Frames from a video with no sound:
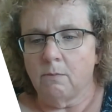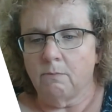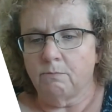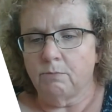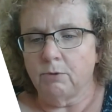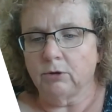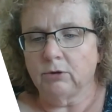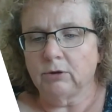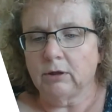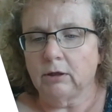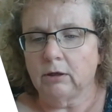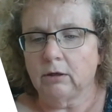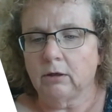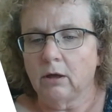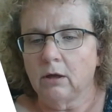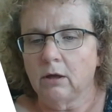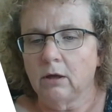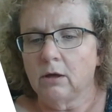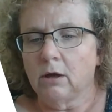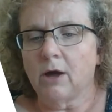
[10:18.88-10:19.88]

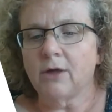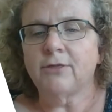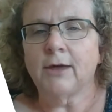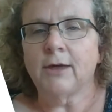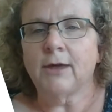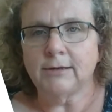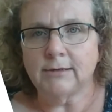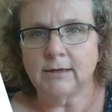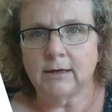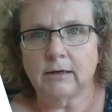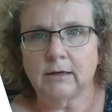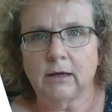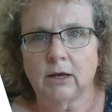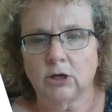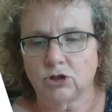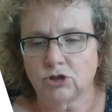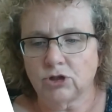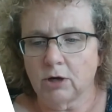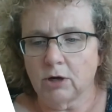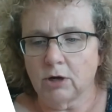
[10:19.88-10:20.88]
building authentic
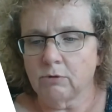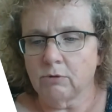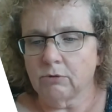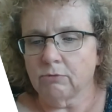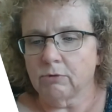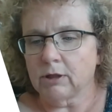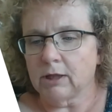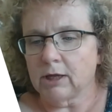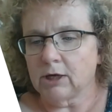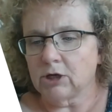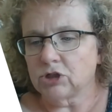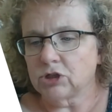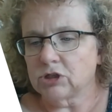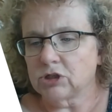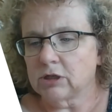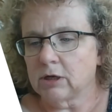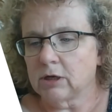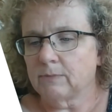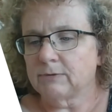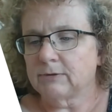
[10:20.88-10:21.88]
and genuine
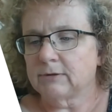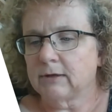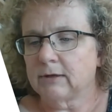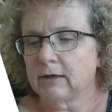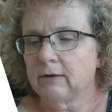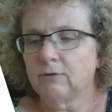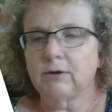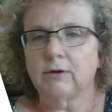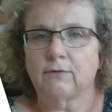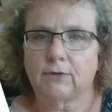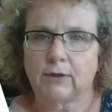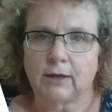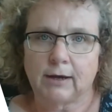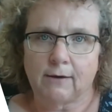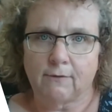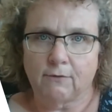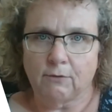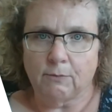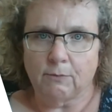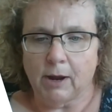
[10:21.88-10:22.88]
relationships, even if they
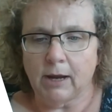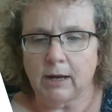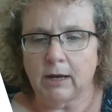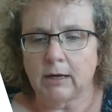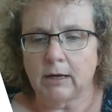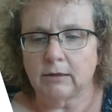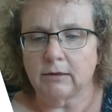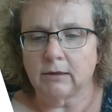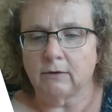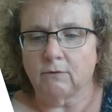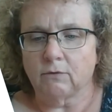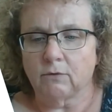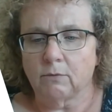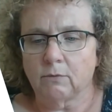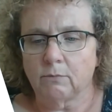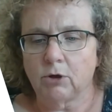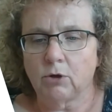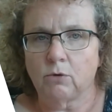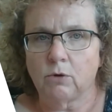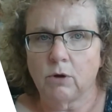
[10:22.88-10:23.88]
never buy anything
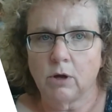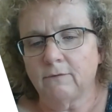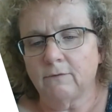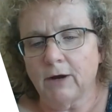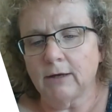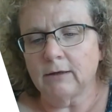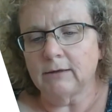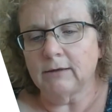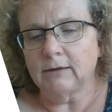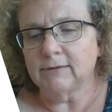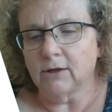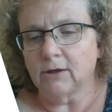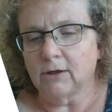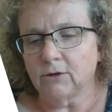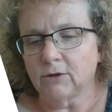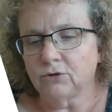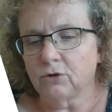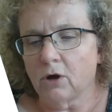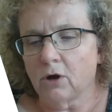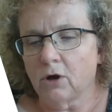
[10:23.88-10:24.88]
from you. Finally, sell
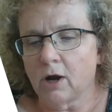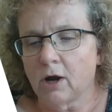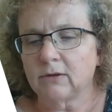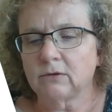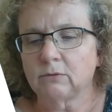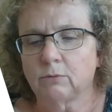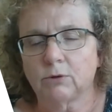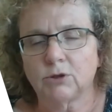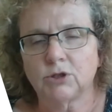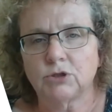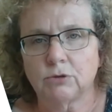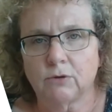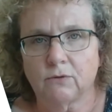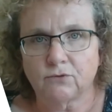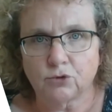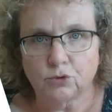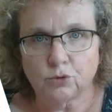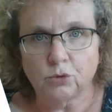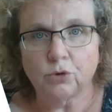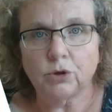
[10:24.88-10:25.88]
to your audience once you
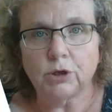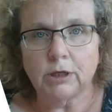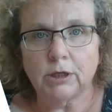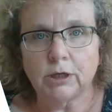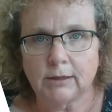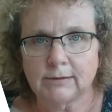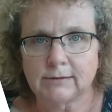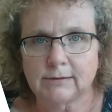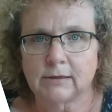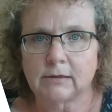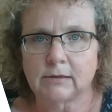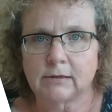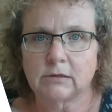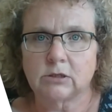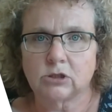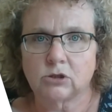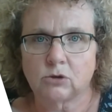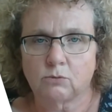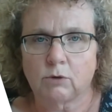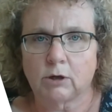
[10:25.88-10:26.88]
have truly listened
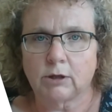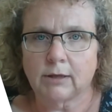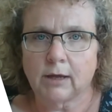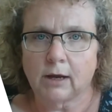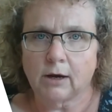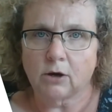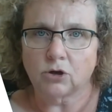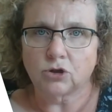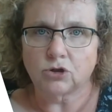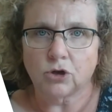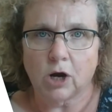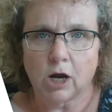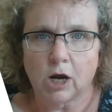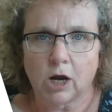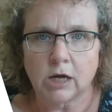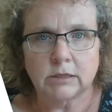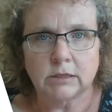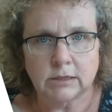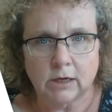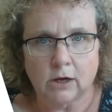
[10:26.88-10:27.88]
to what they're
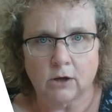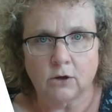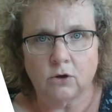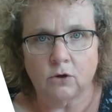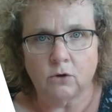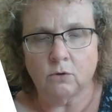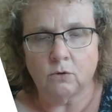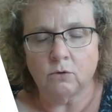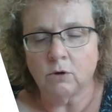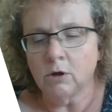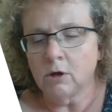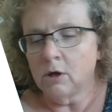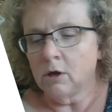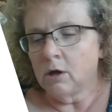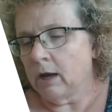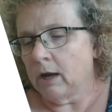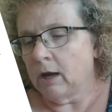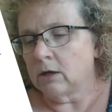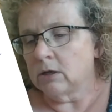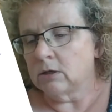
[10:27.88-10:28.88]
trying to tell you,
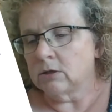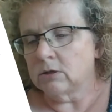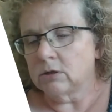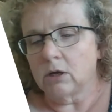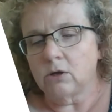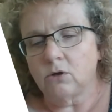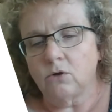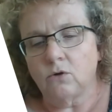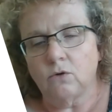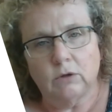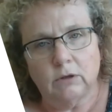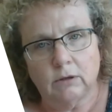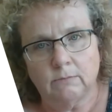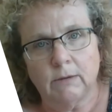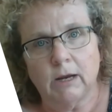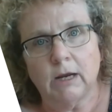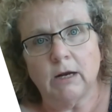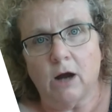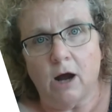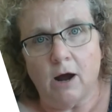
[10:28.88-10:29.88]
and you
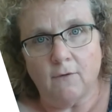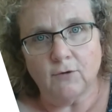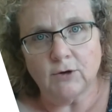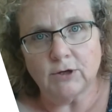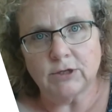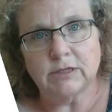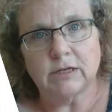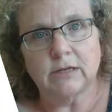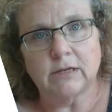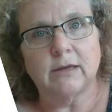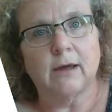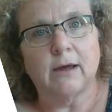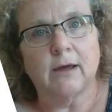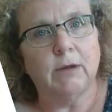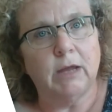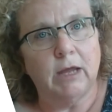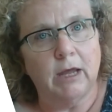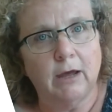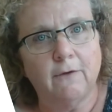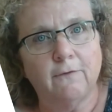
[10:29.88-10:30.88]
can make offers to
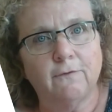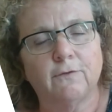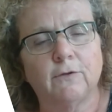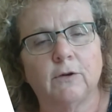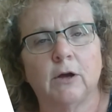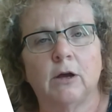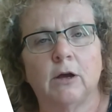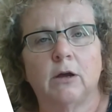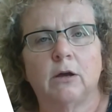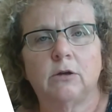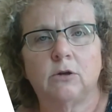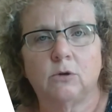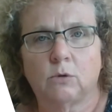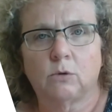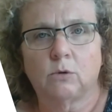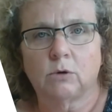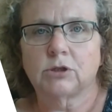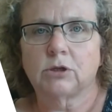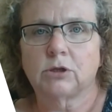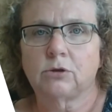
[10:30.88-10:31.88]
them if
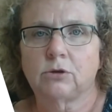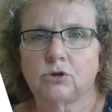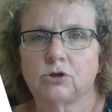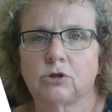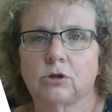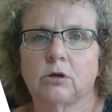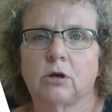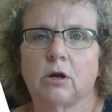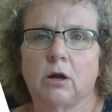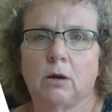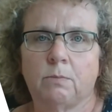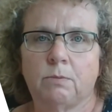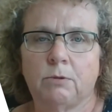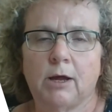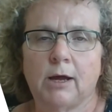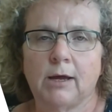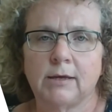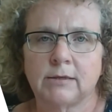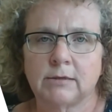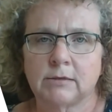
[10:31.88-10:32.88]
your solution
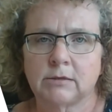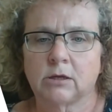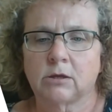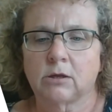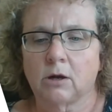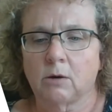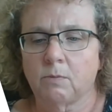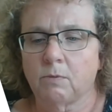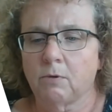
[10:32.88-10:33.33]
applies to their